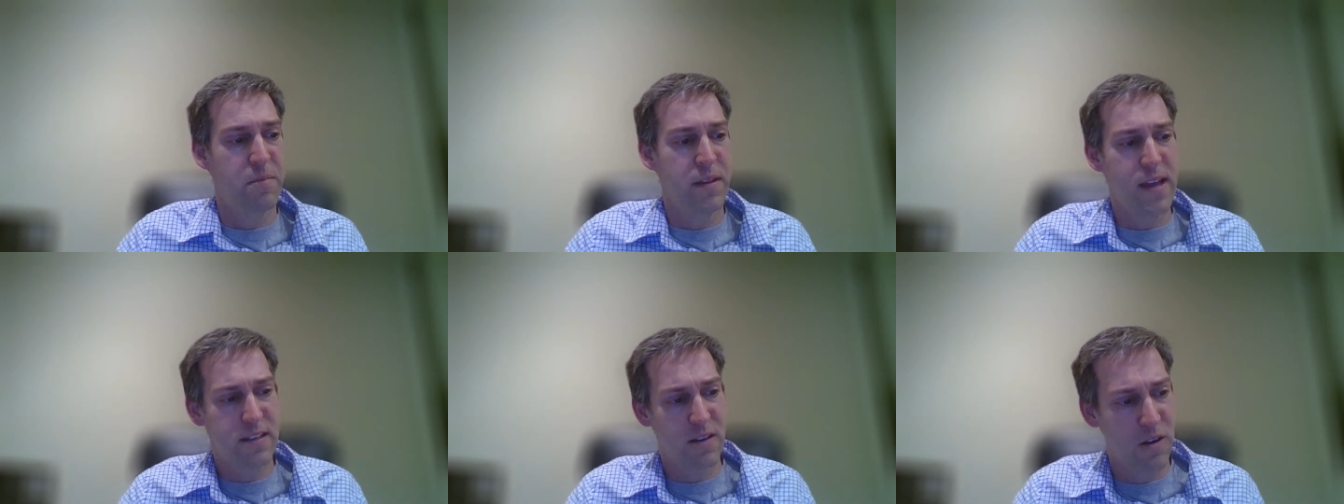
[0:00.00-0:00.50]
but
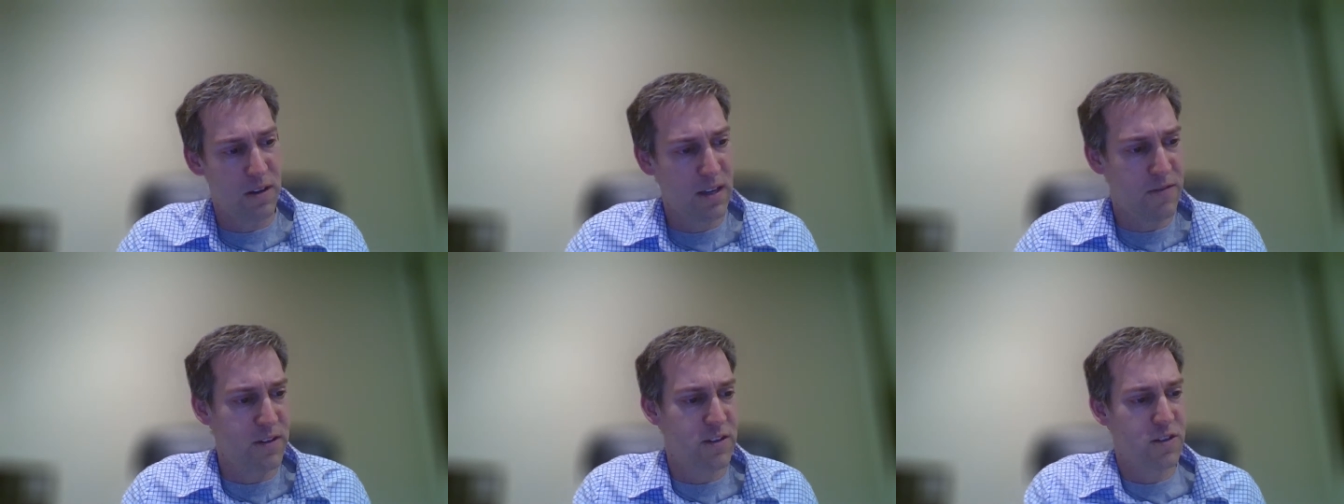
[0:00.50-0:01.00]
that's a whole
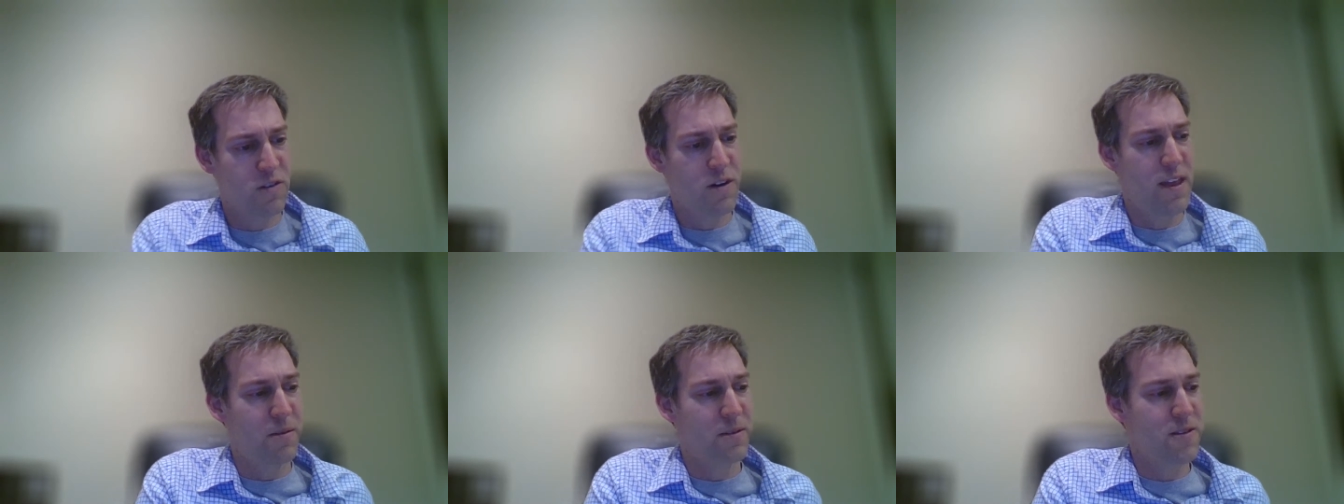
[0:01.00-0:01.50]
different story
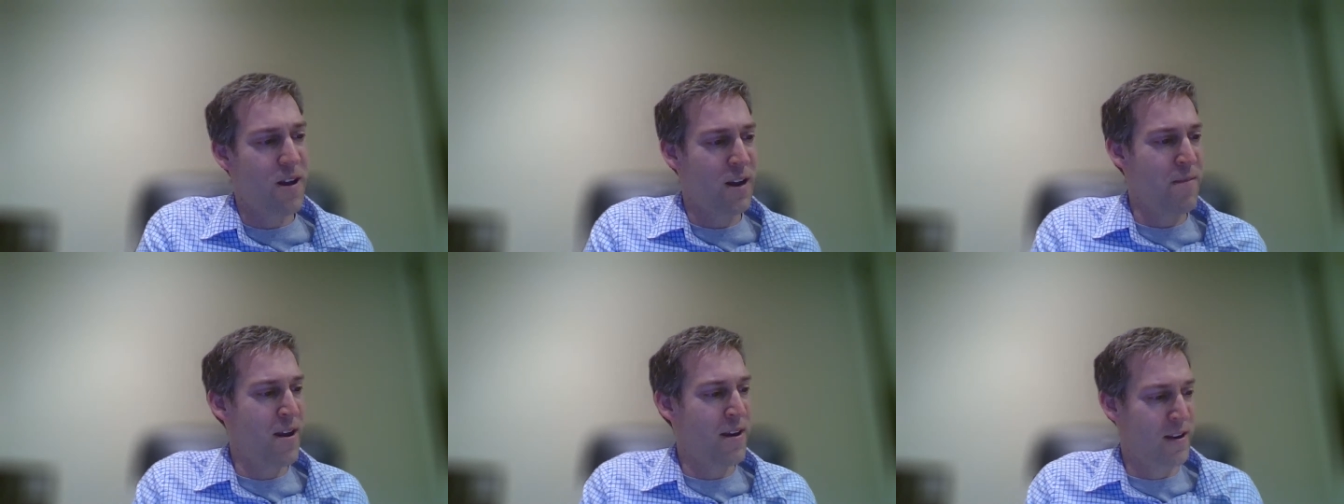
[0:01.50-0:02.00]
that we'll talk
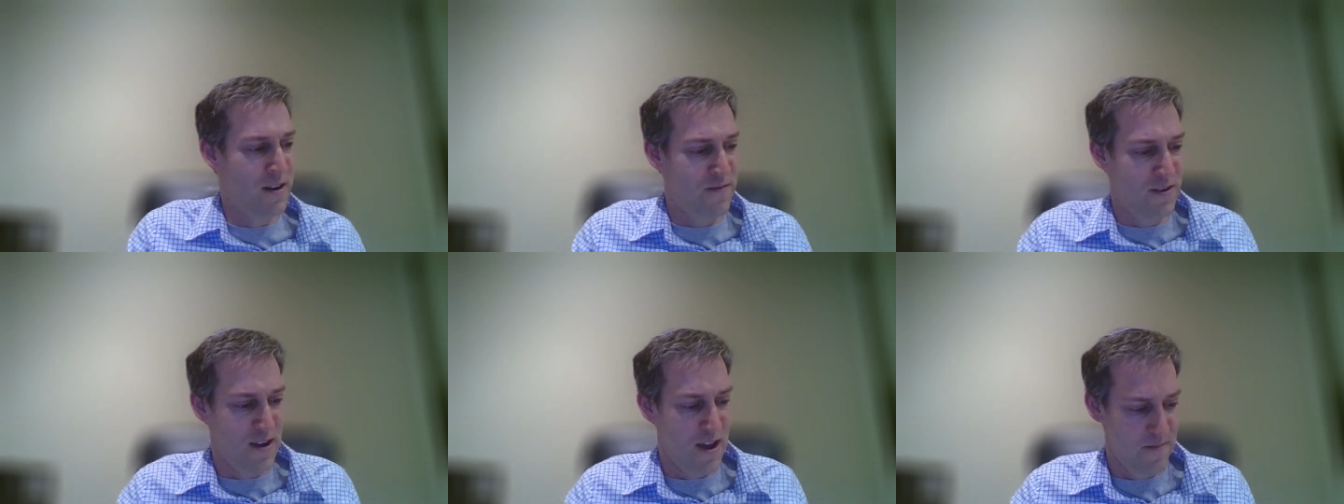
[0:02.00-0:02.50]
about in a
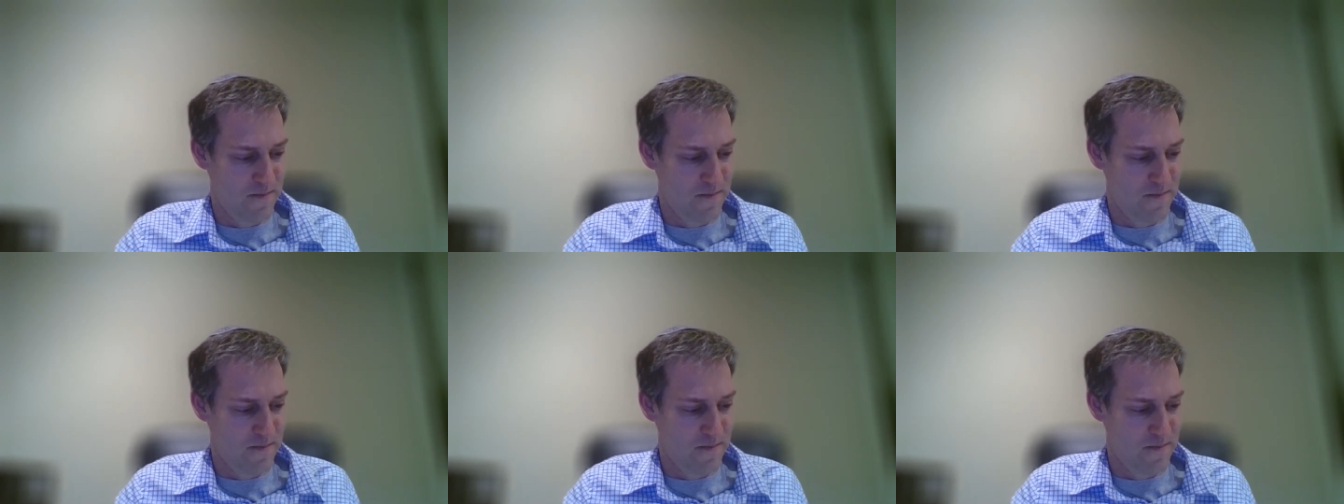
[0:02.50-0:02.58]
different time.